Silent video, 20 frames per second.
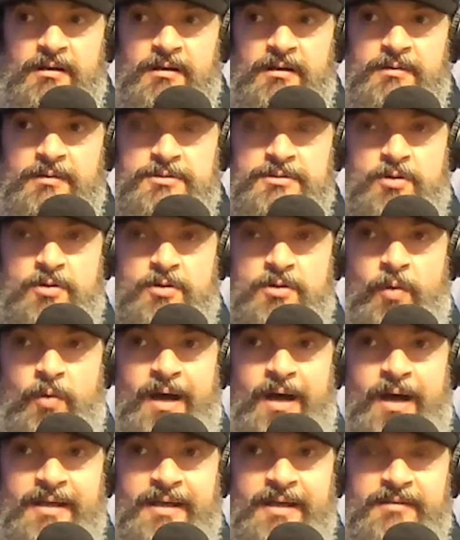it was
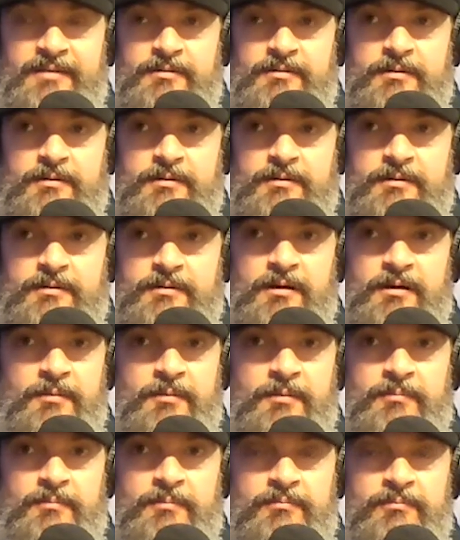quiet.
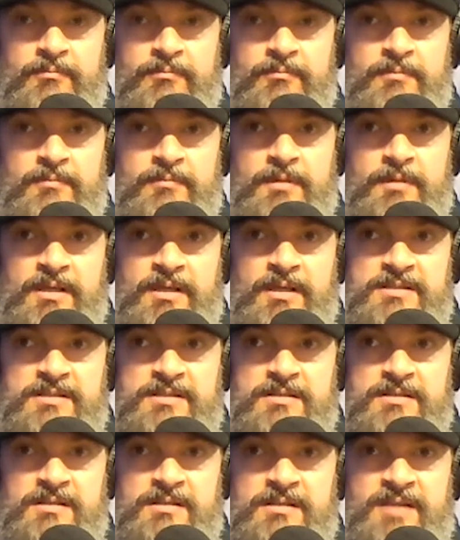Um, it's
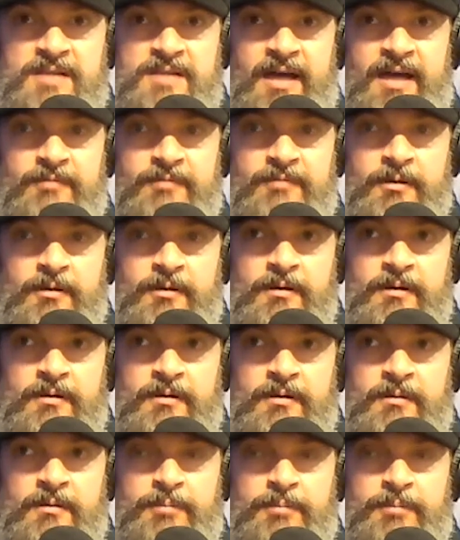it's kind of a,
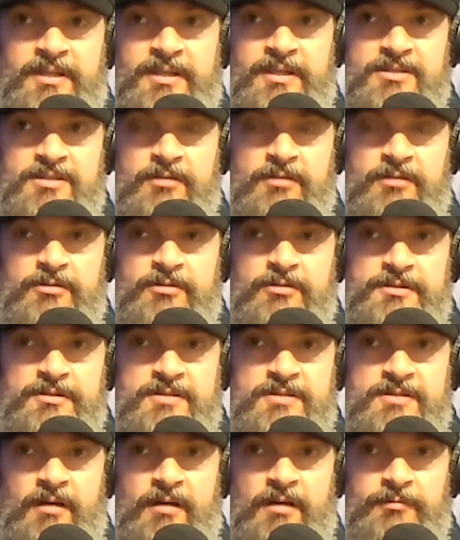a, place unto
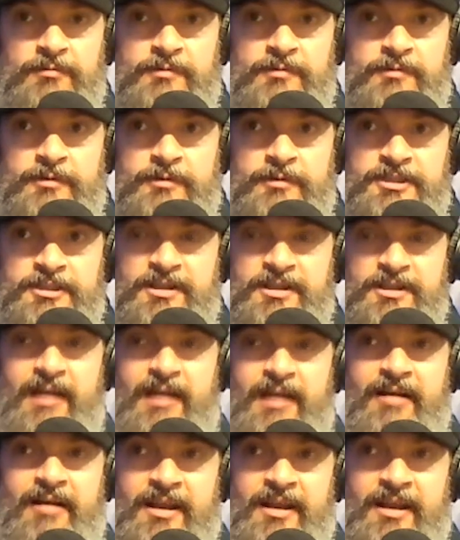itself. River Ridge and
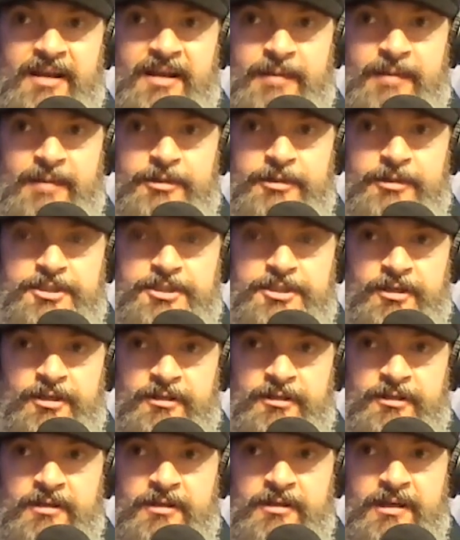Harahan neighbor each
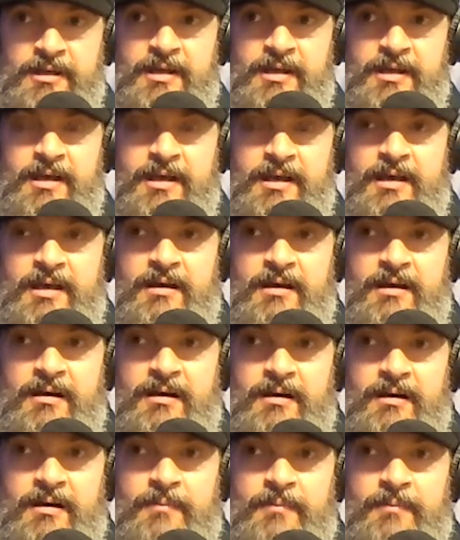other.
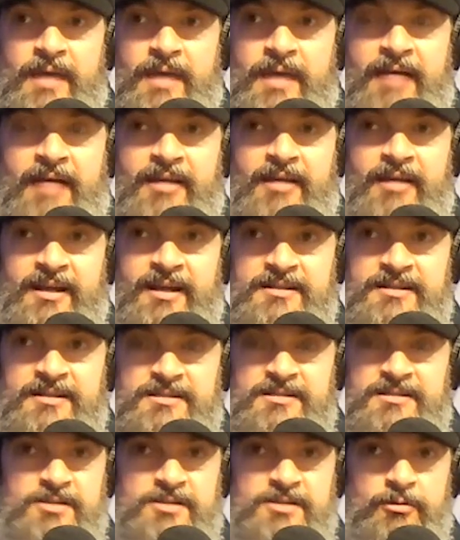Uh, Harahan is
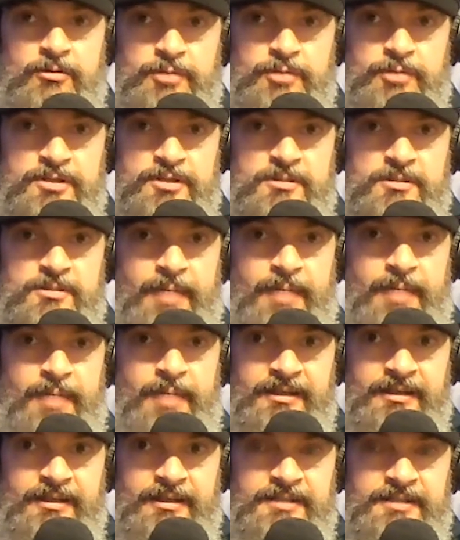its own
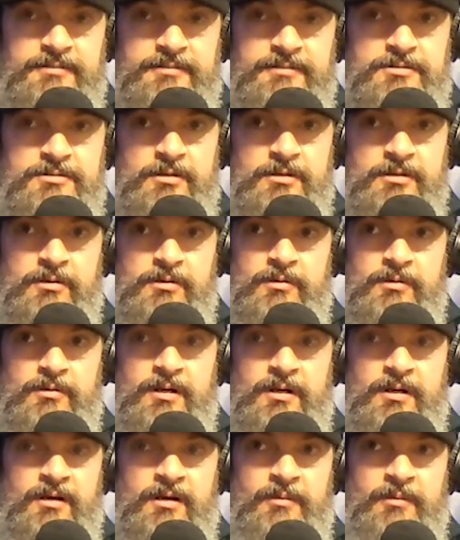municipality, so
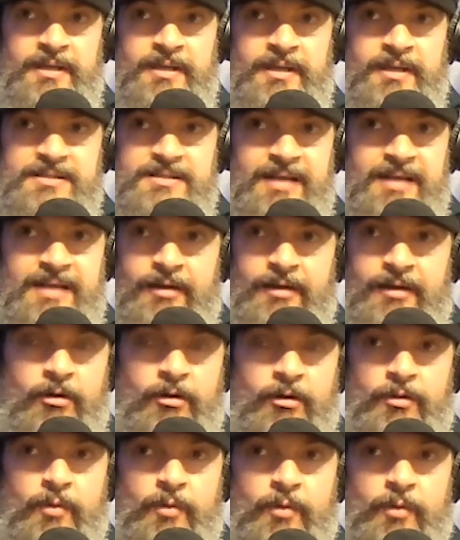um, and it's not on
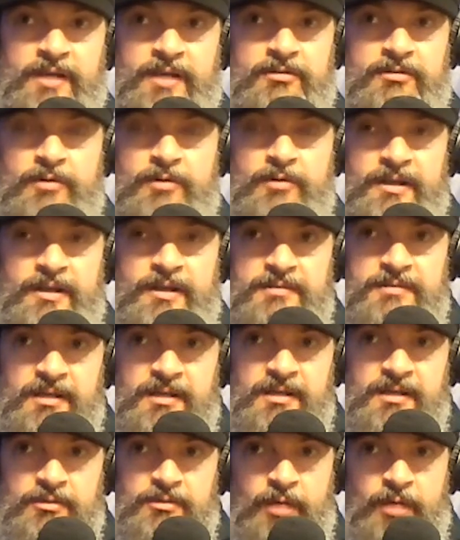the way to anything.
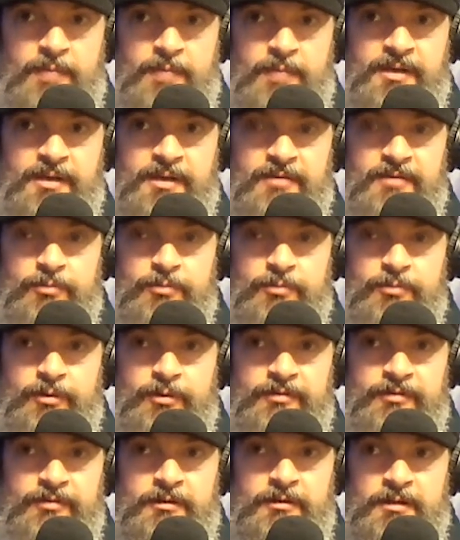It's right up against the
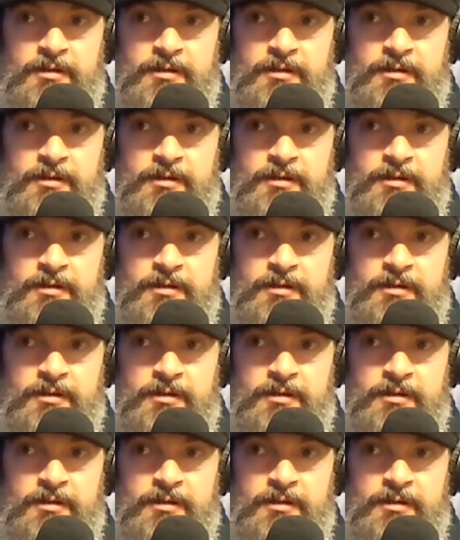river,